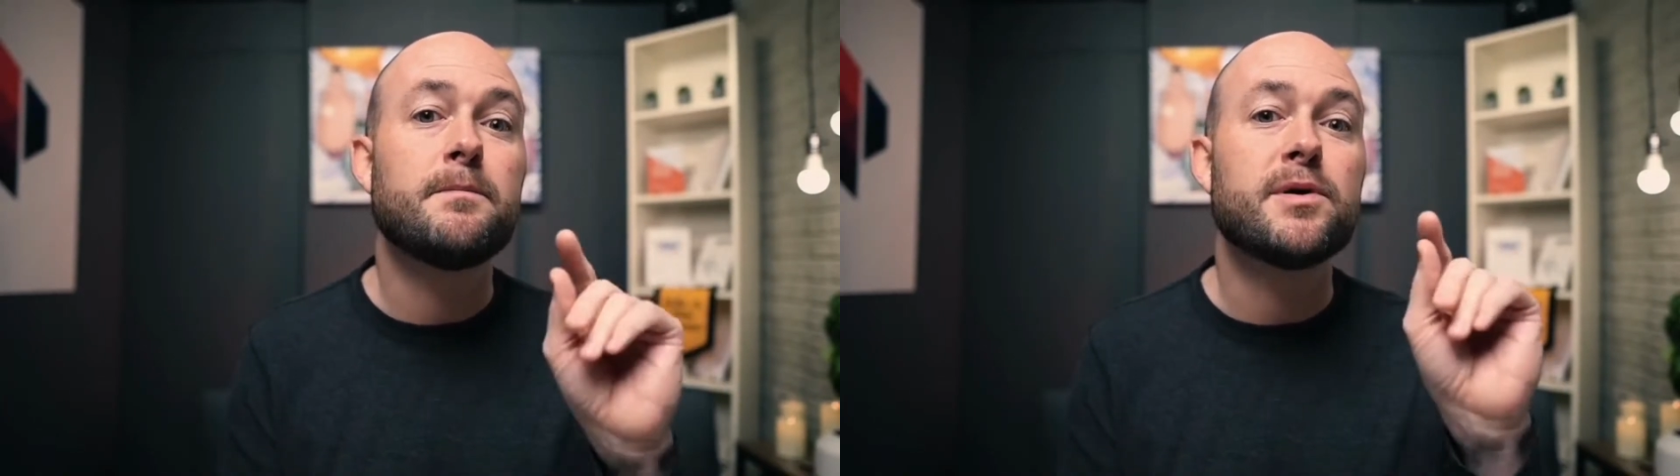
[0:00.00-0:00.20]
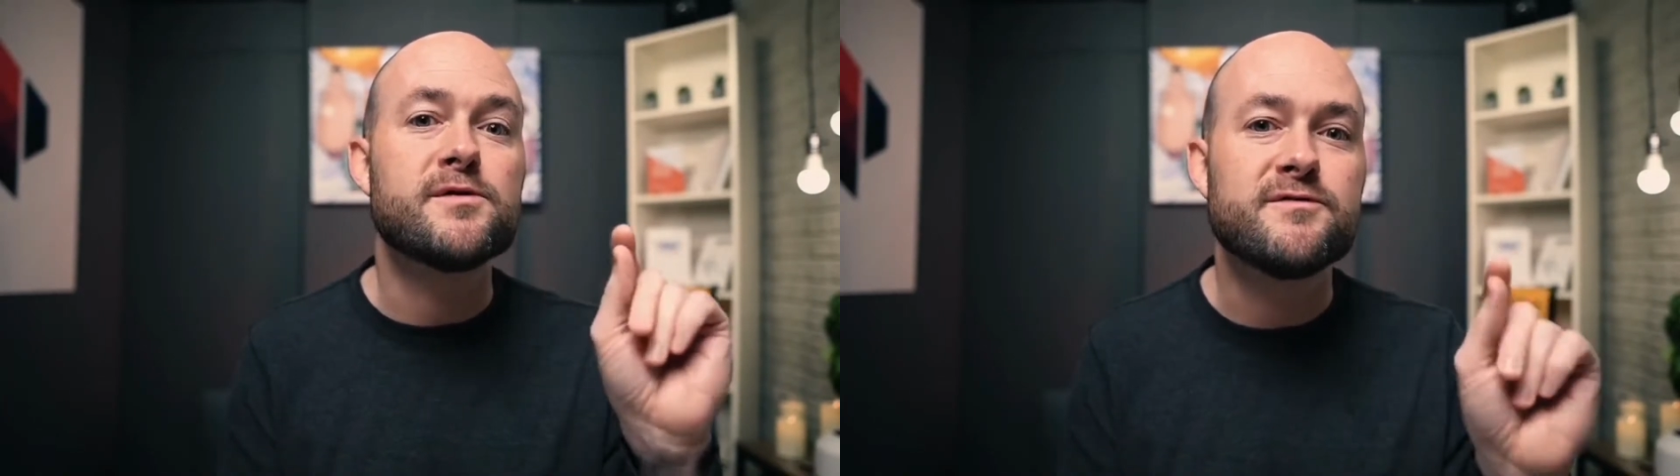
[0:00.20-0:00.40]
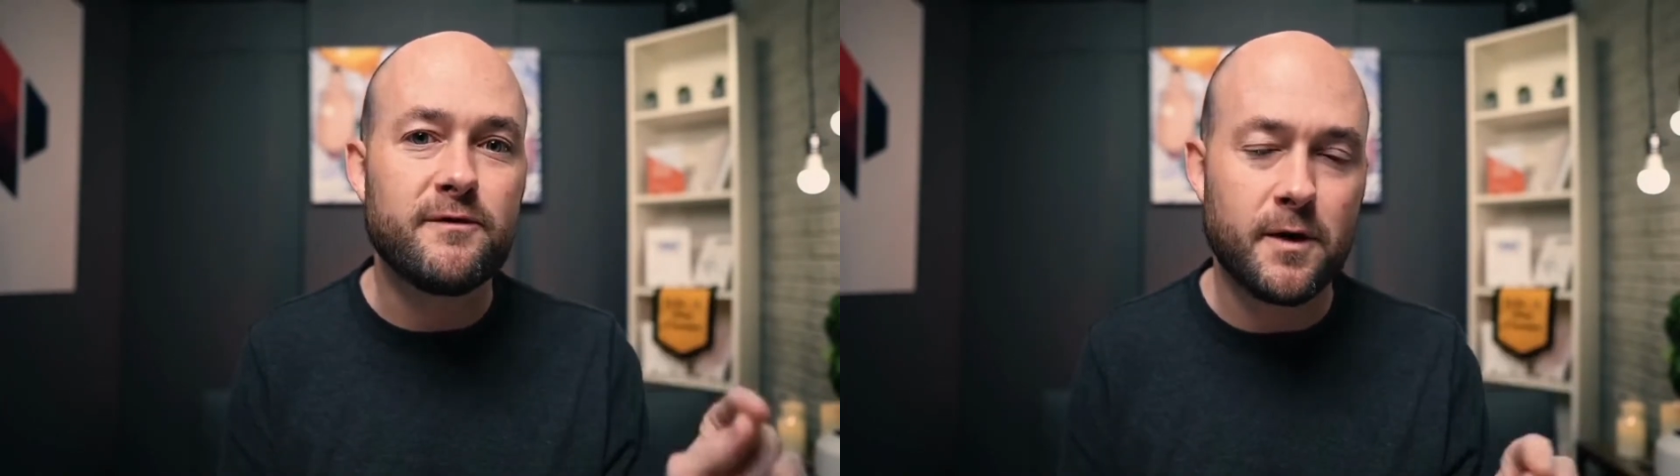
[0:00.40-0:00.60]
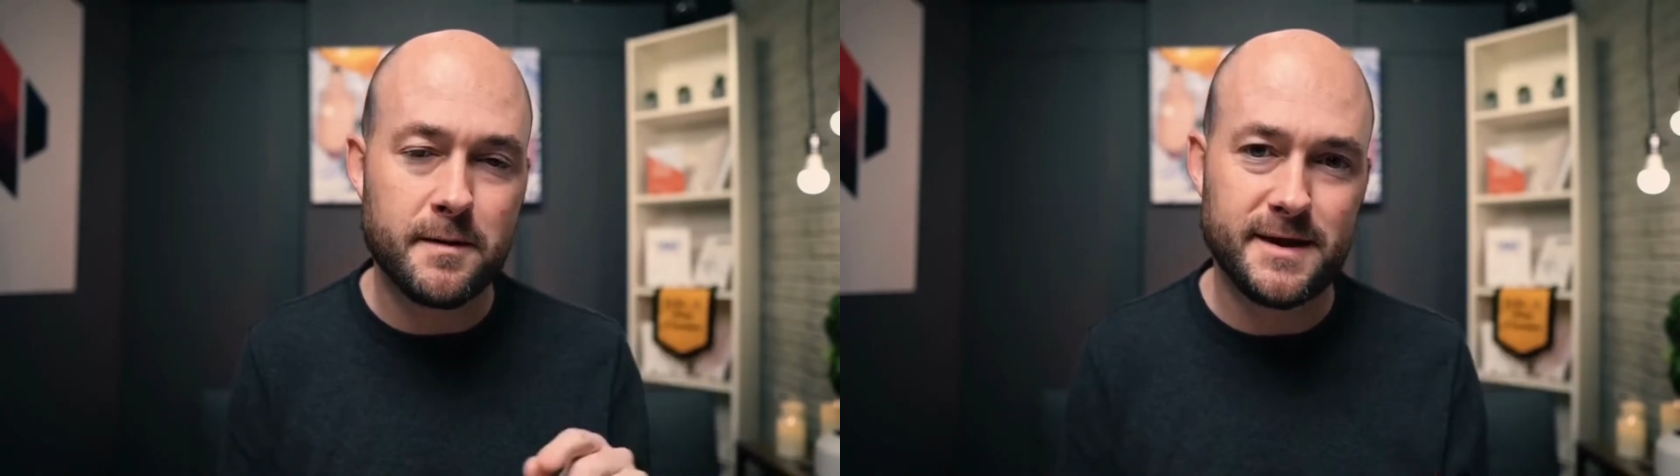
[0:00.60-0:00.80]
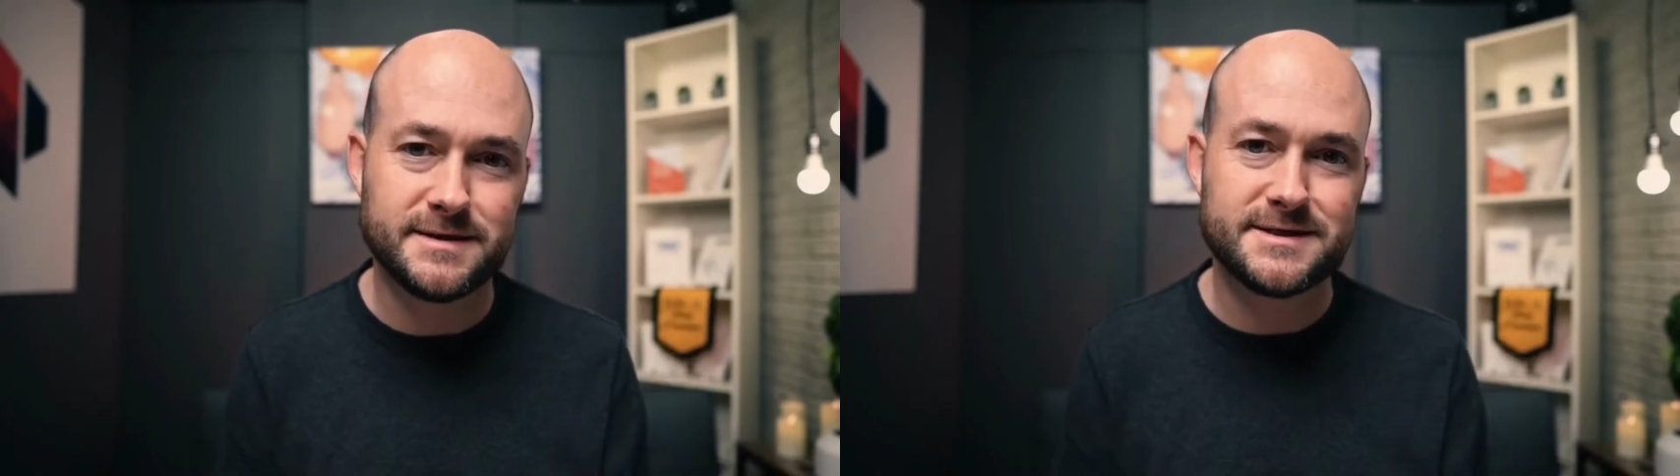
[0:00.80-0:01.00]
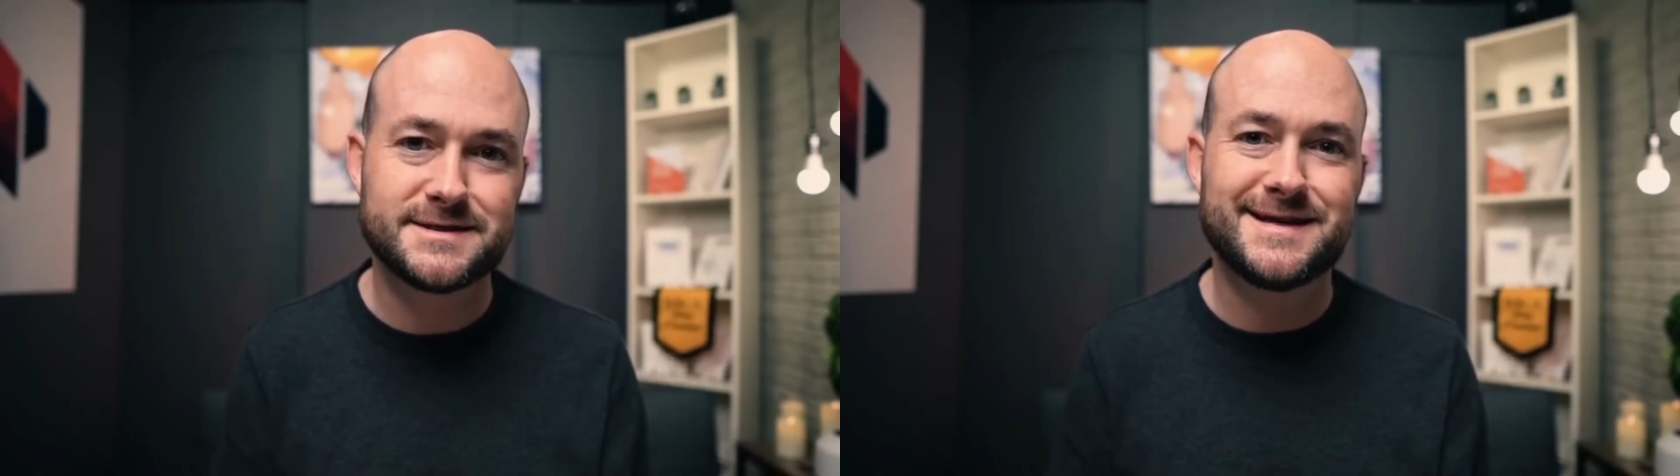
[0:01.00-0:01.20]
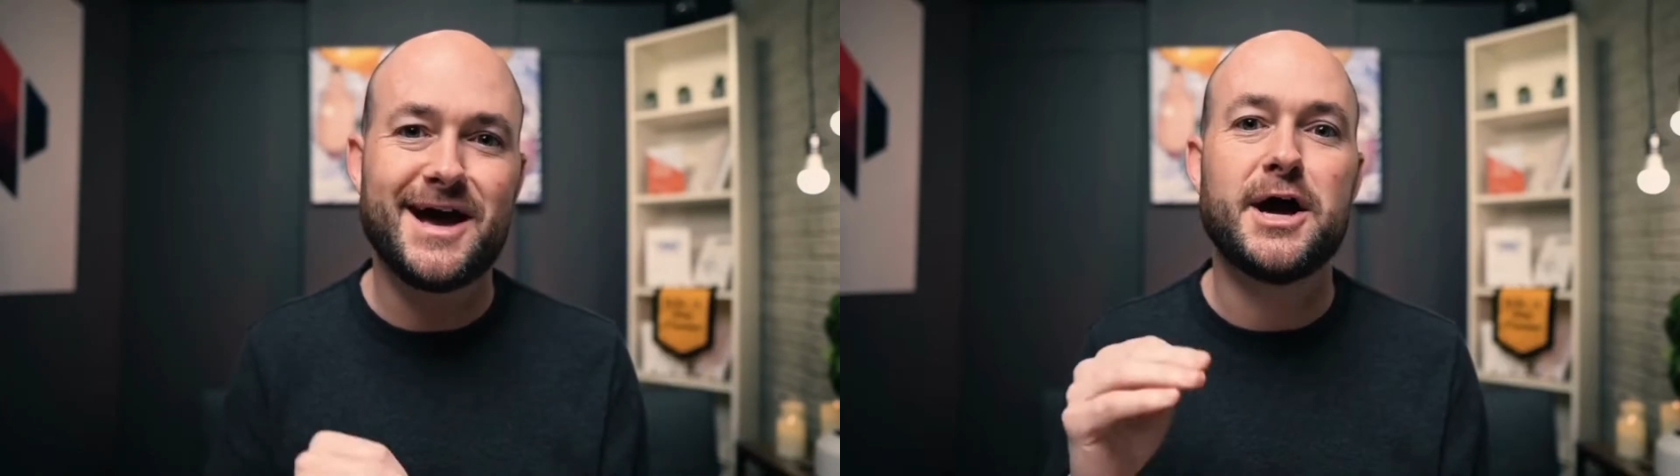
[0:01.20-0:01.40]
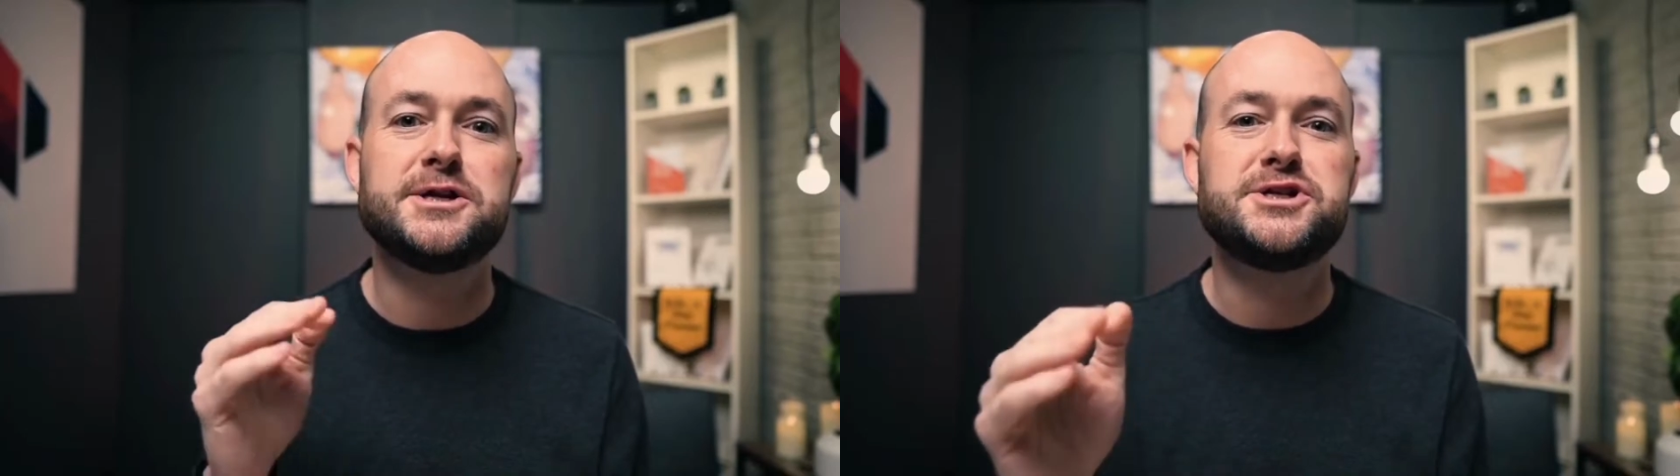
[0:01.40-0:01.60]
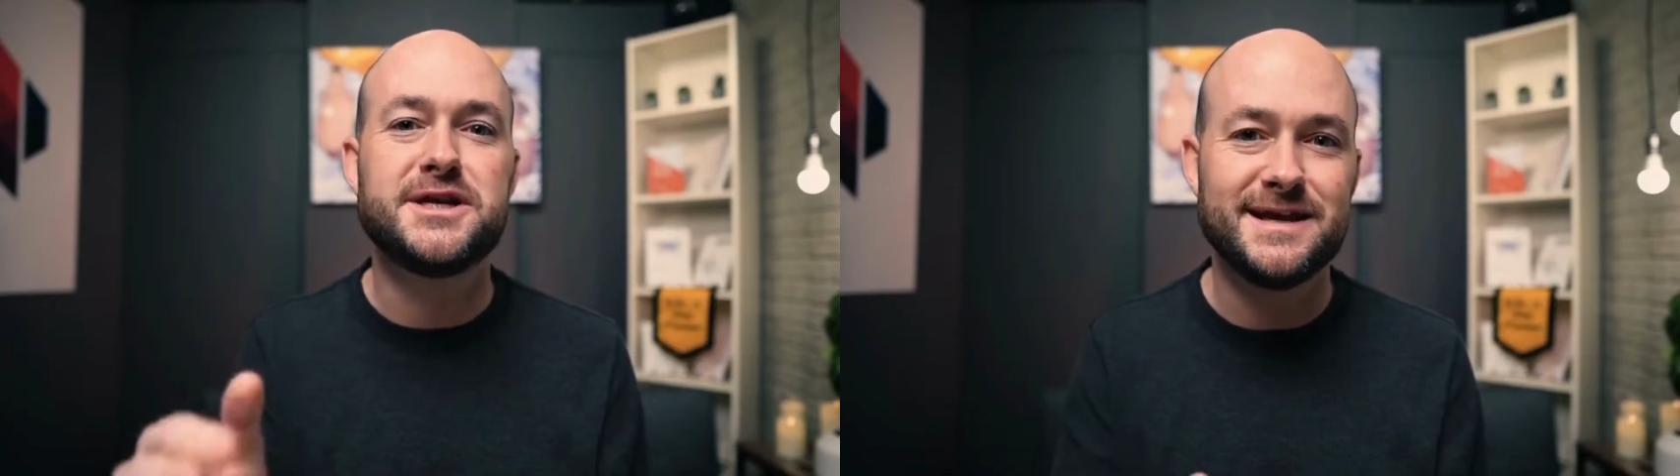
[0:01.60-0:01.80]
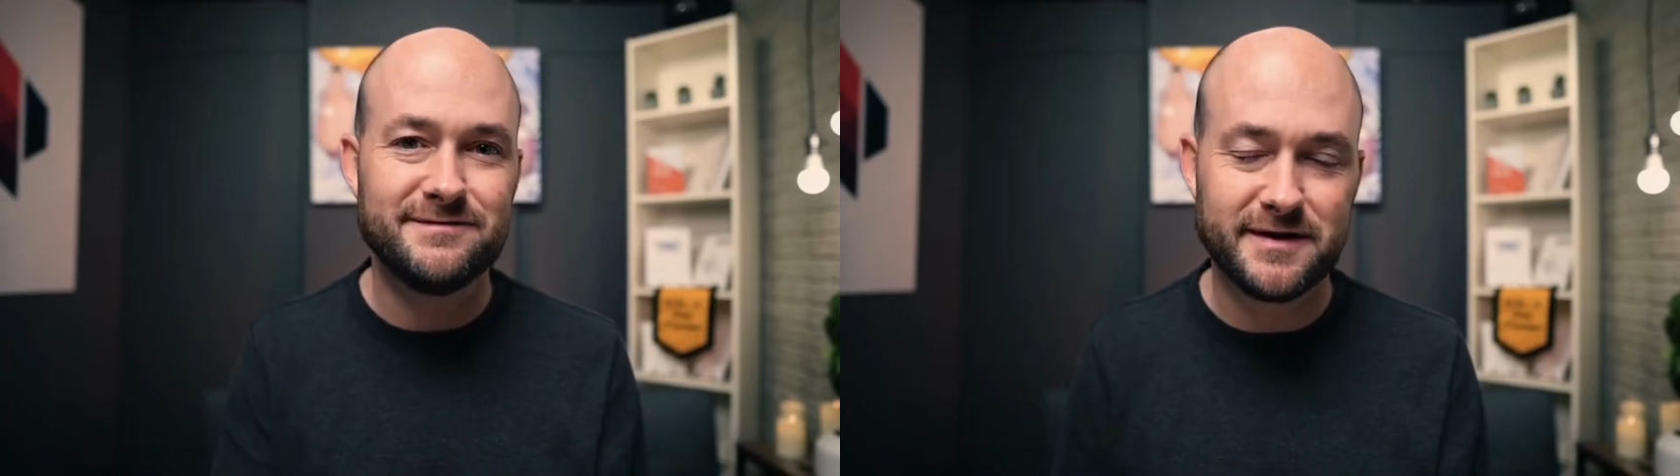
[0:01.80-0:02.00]
performance,
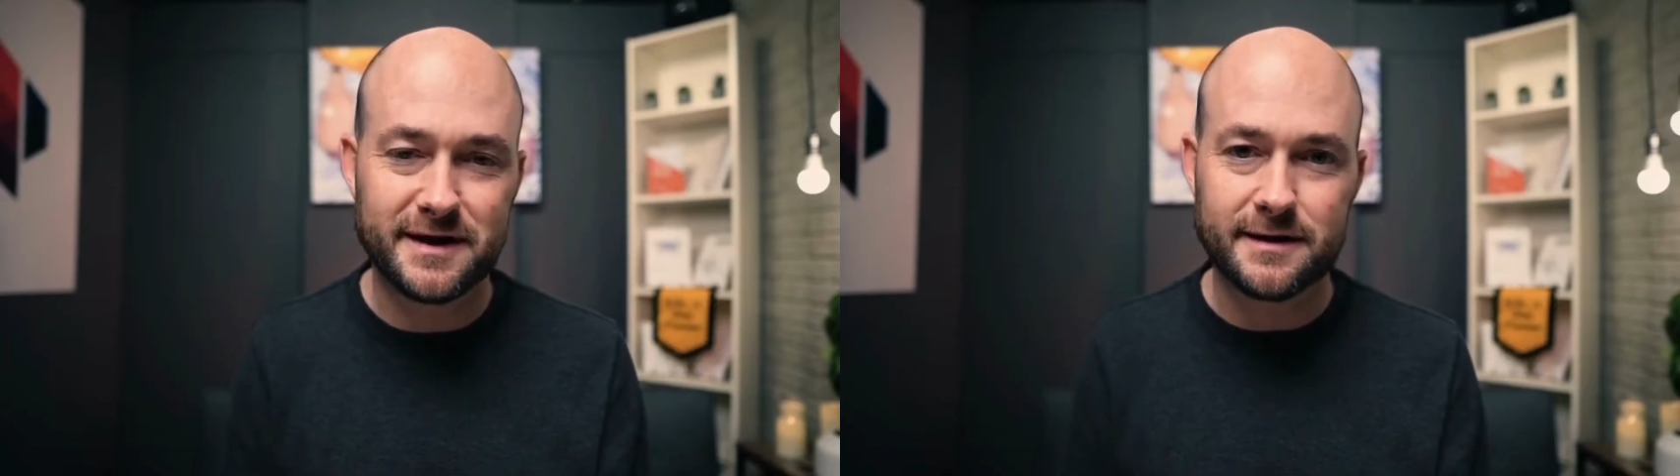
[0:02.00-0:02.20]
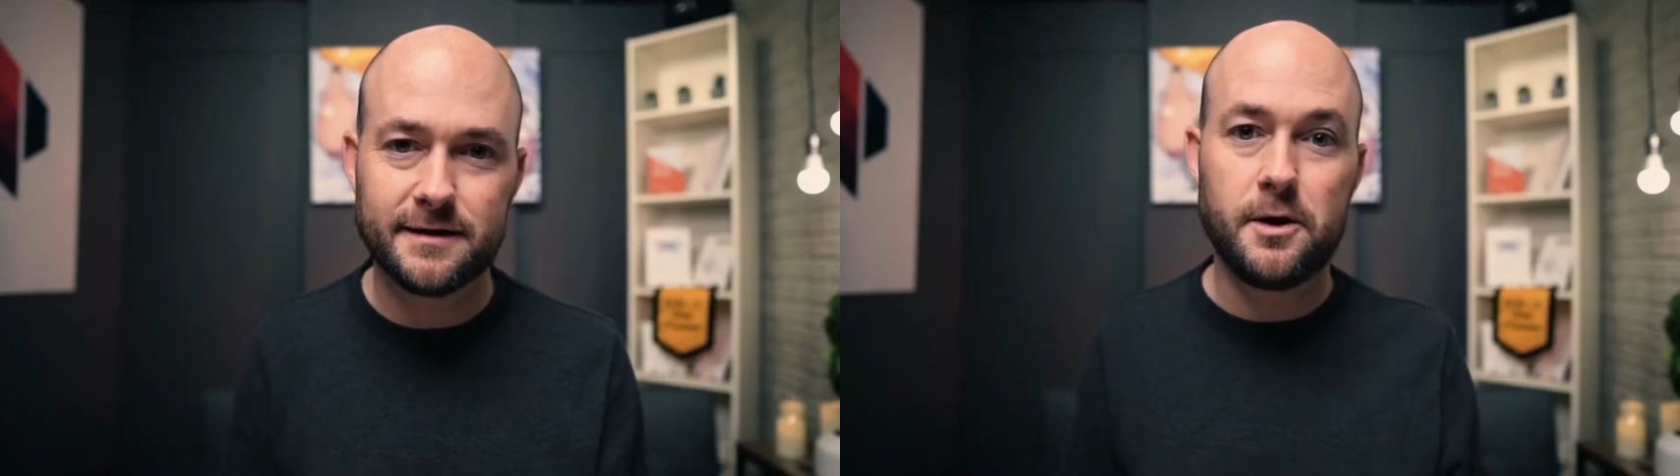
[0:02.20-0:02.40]
achieving,